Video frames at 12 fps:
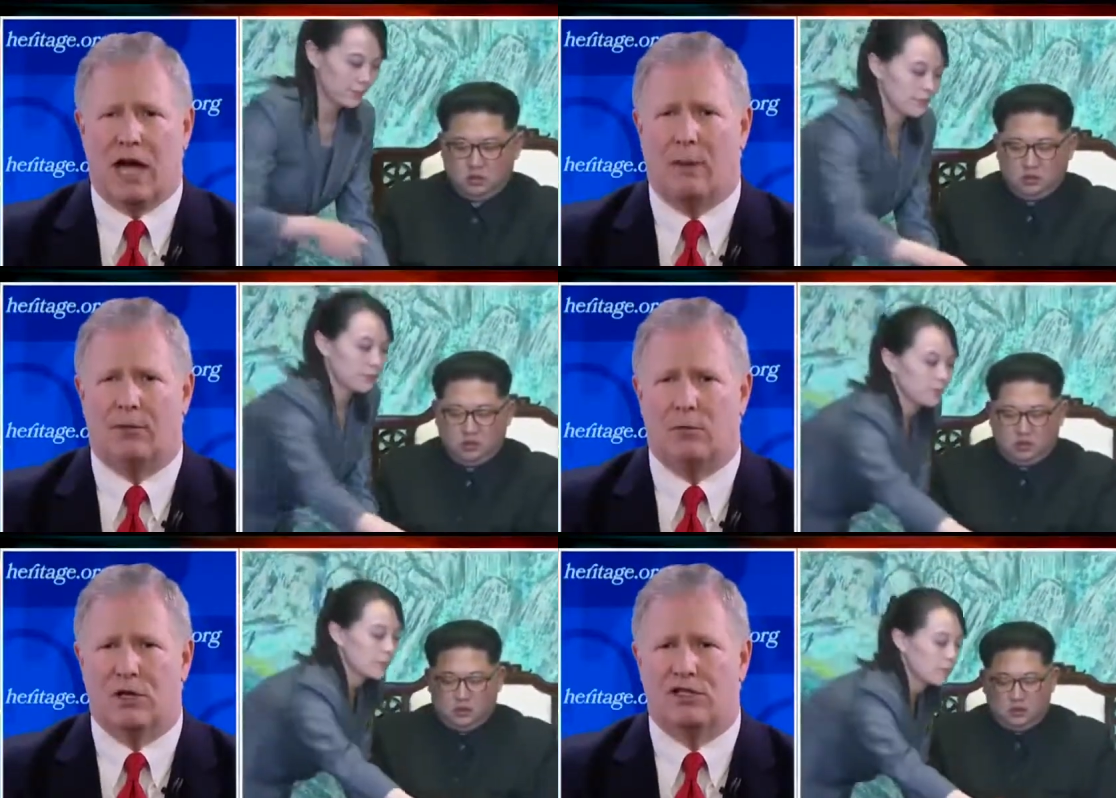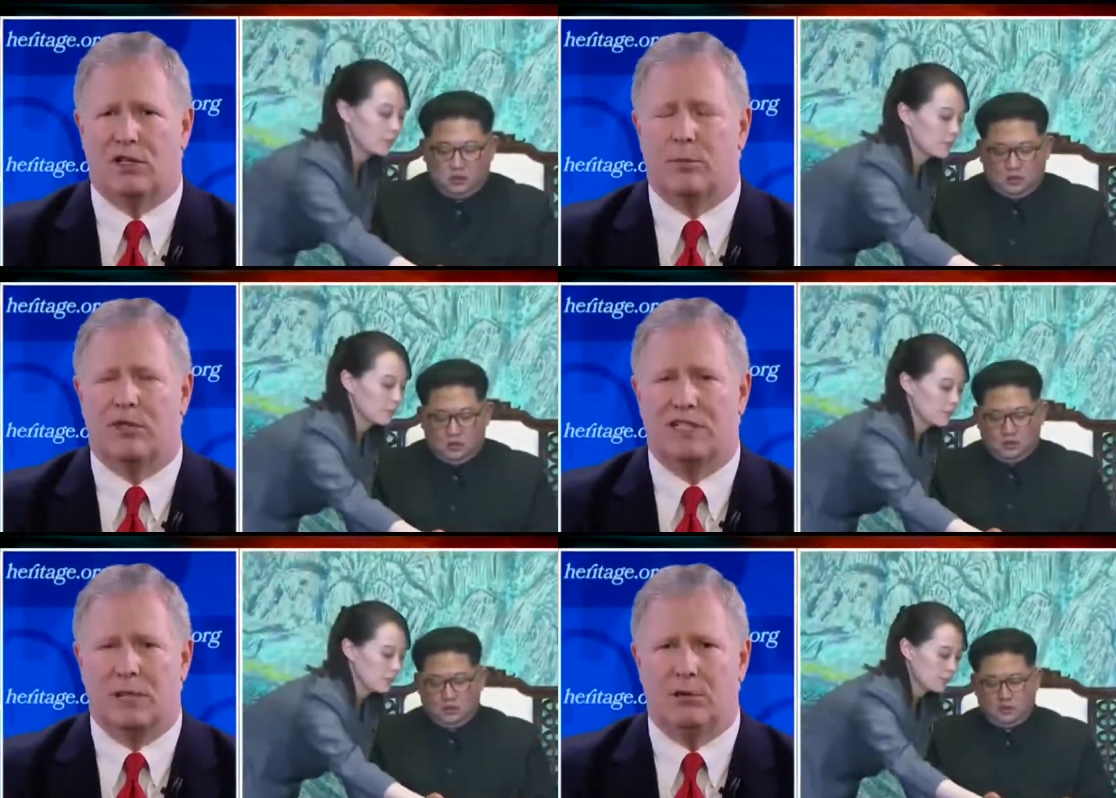
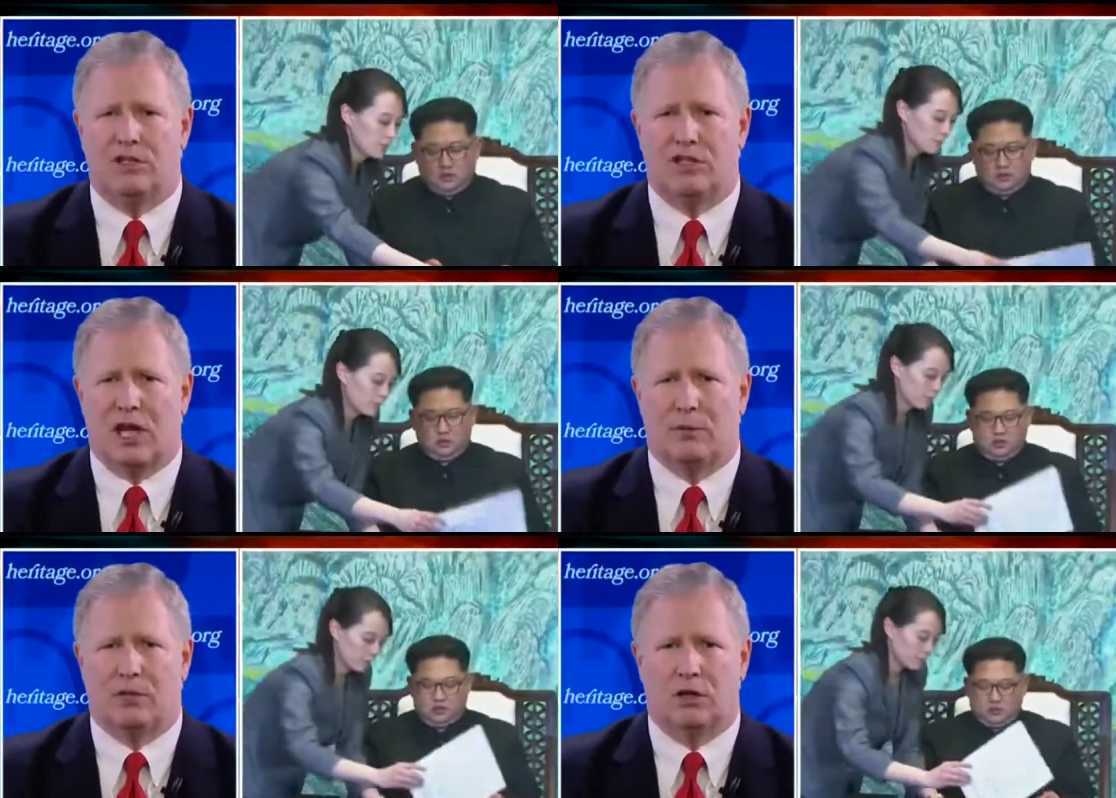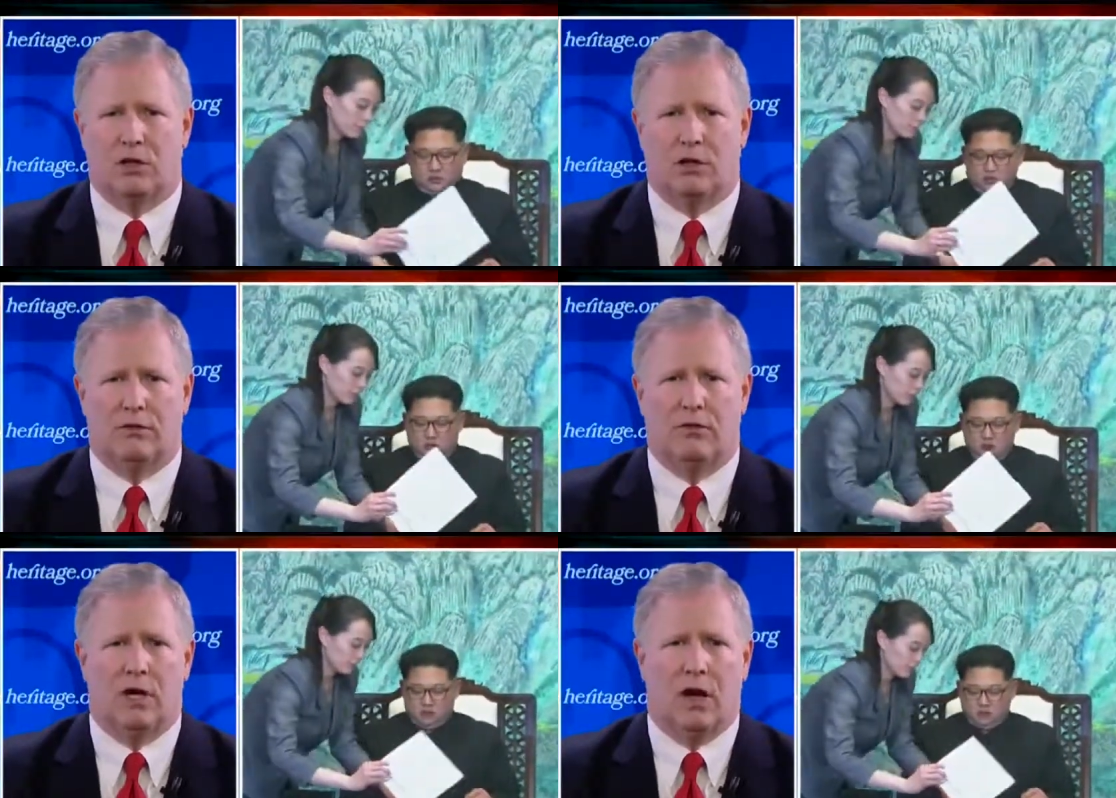Speaker 1: optimistic, but deeply
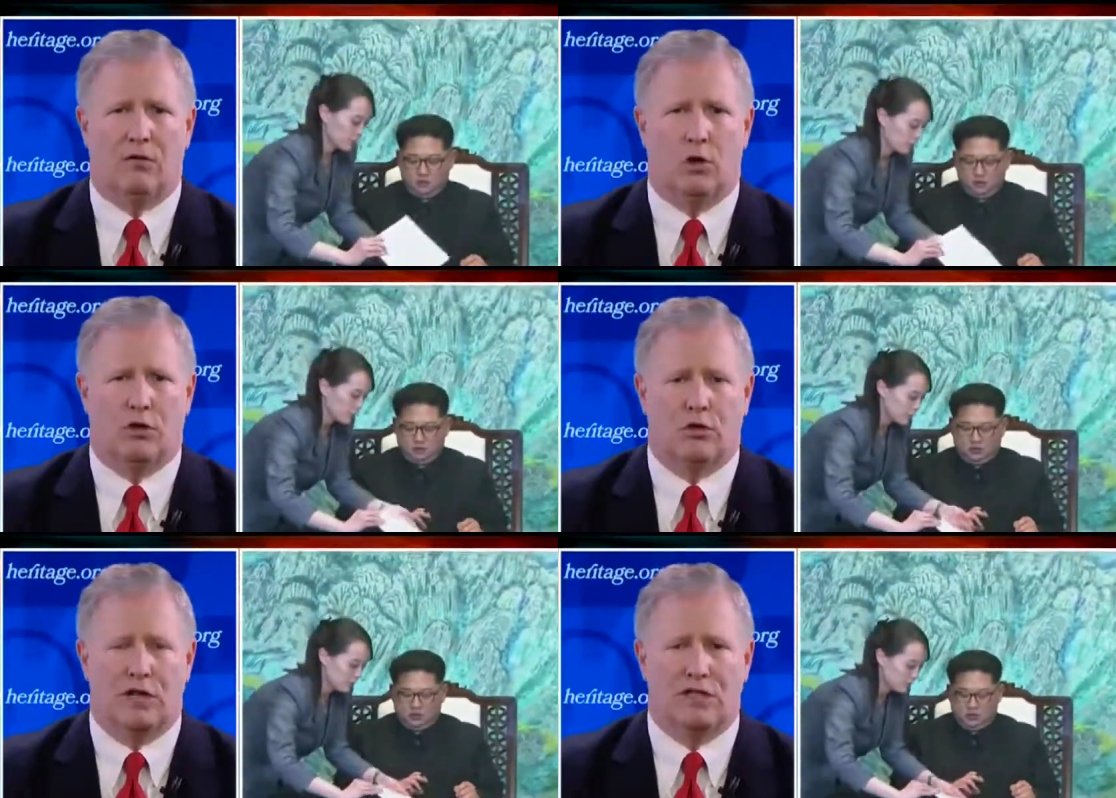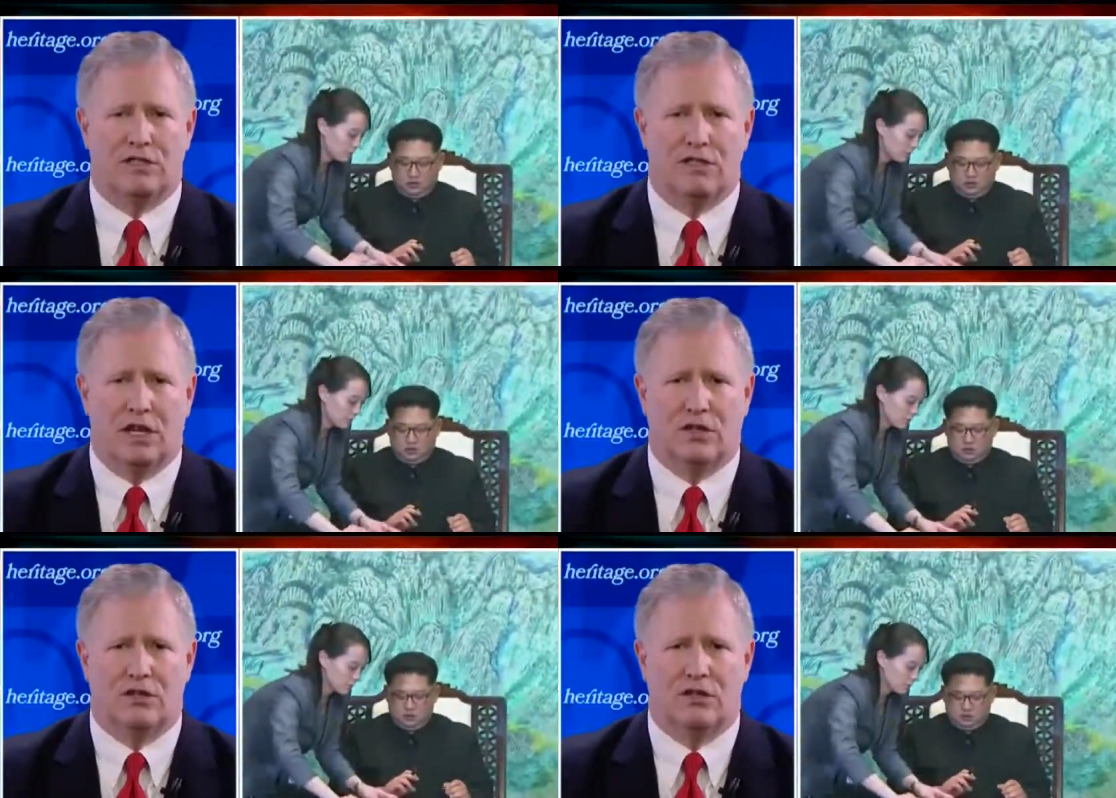skeptical of, of North Korea's
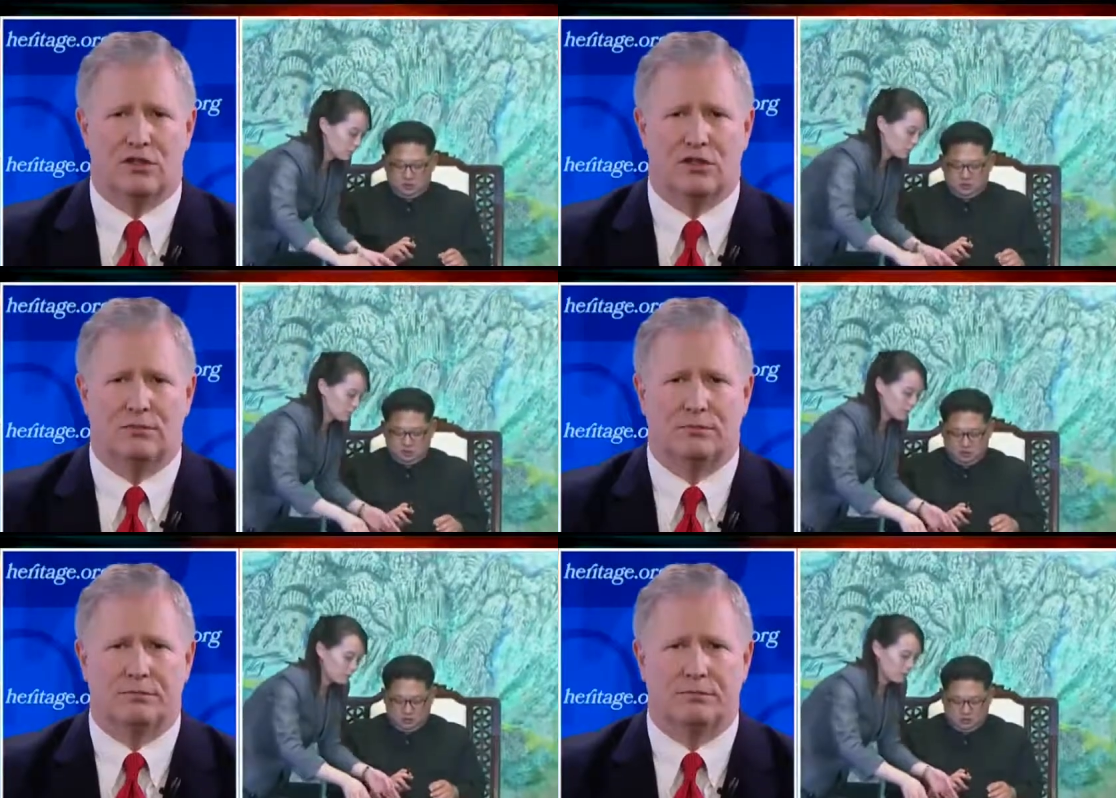intentions. All